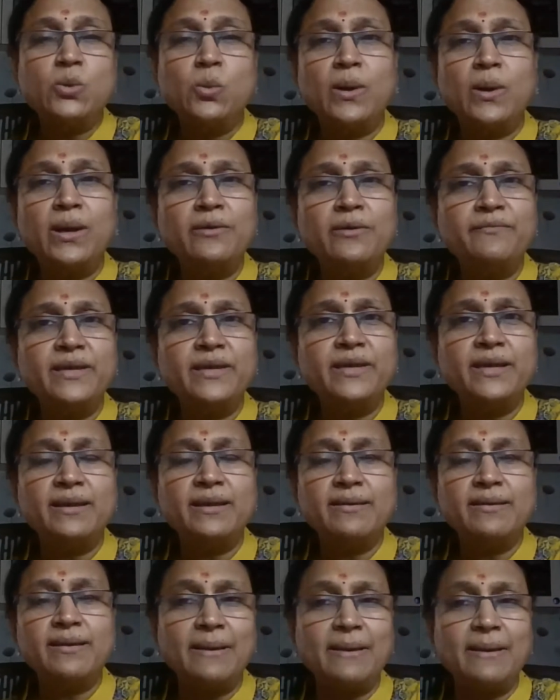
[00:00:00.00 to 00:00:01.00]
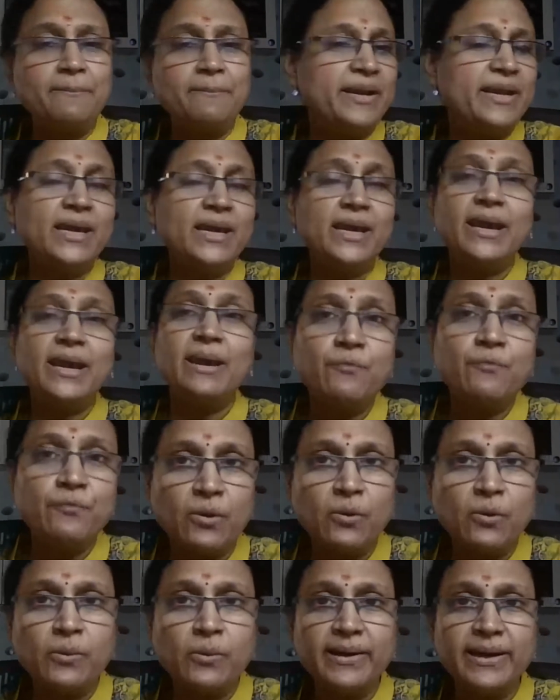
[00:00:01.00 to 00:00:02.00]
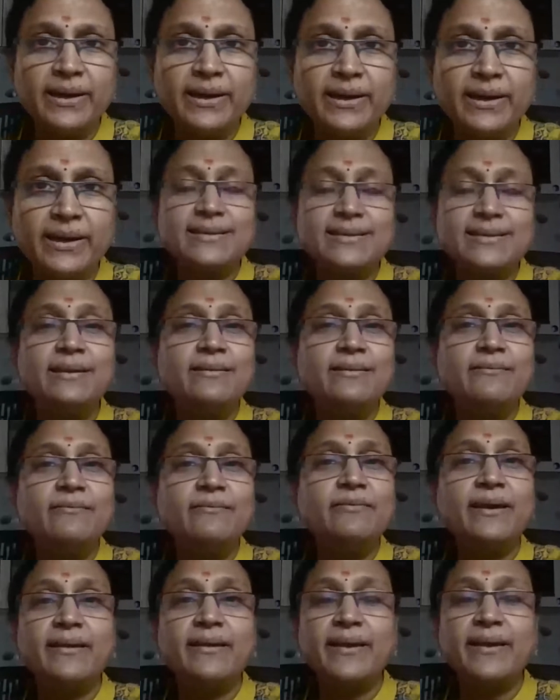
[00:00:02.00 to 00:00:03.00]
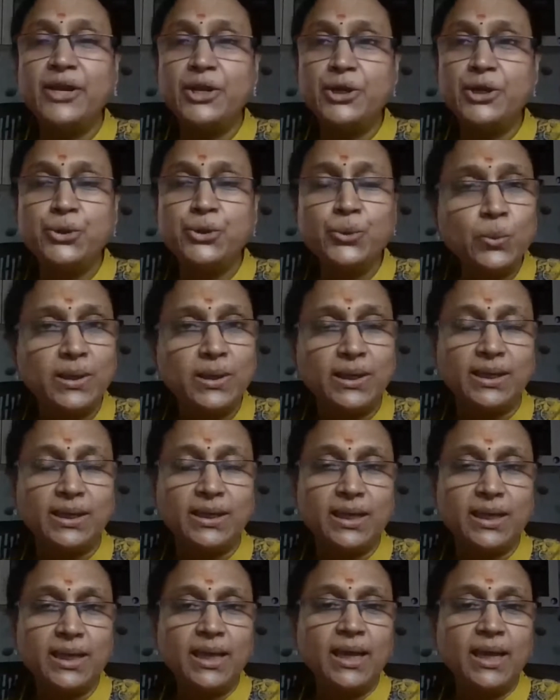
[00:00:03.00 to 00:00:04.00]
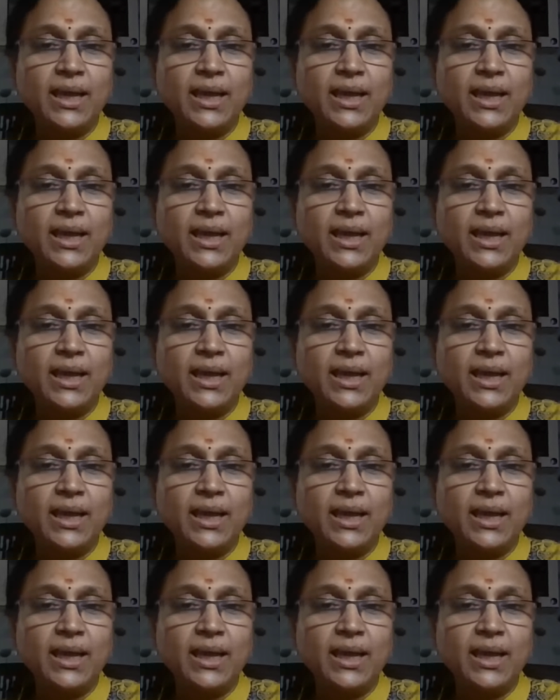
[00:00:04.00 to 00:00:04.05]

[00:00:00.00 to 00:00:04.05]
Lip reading: So one of the company came forward and said, we are ready to work.